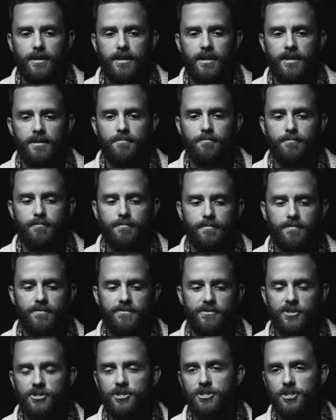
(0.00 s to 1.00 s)
And
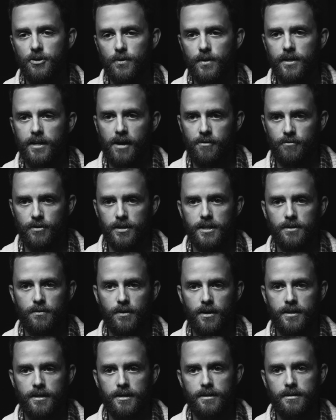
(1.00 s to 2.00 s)
for Steward, I really
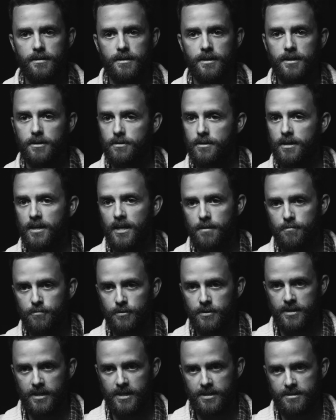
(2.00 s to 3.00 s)
want to, keep
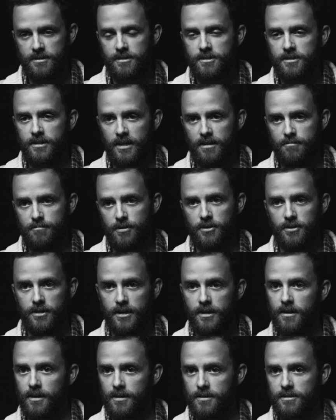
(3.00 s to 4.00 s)
with that
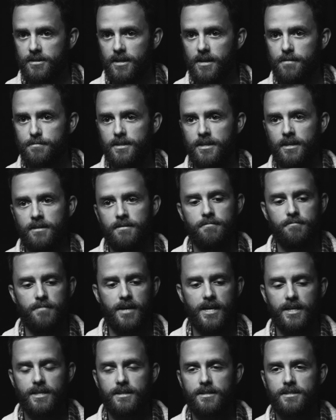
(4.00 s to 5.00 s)
sustainability concept and
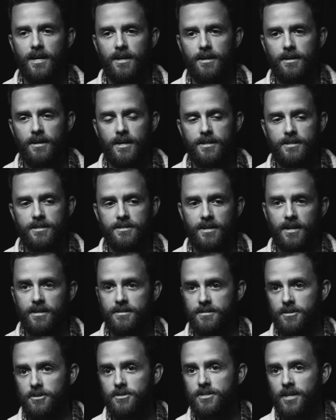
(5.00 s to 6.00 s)
make
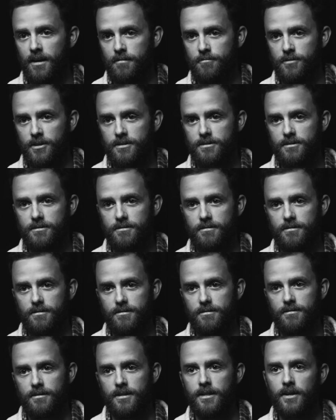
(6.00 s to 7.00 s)
designs that are timeless.
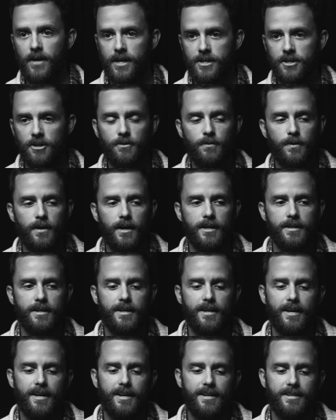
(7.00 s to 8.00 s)
Yep. I don't want
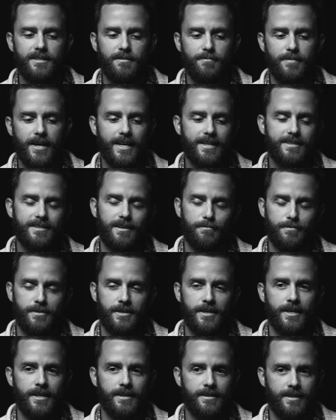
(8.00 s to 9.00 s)
to make
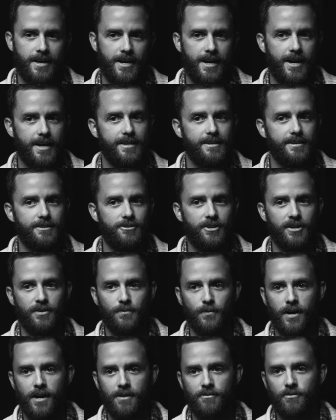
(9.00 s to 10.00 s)
something that you
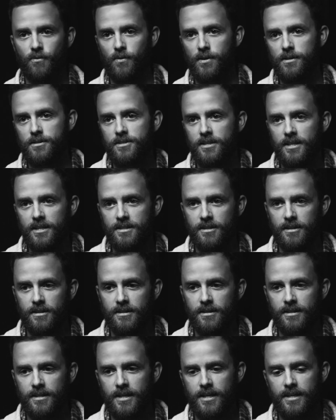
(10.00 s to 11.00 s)
can wear for one
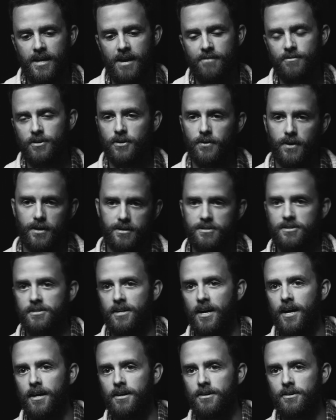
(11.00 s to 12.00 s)
season and then have it go out of
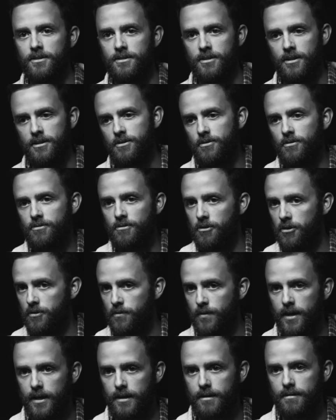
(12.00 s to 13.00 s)
style and then you throw it
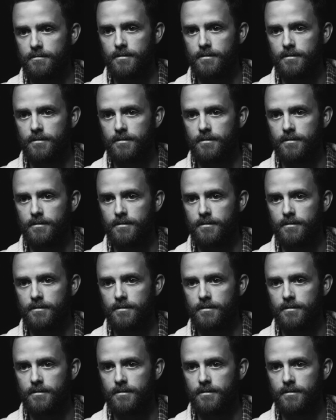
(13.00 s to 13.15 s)
away.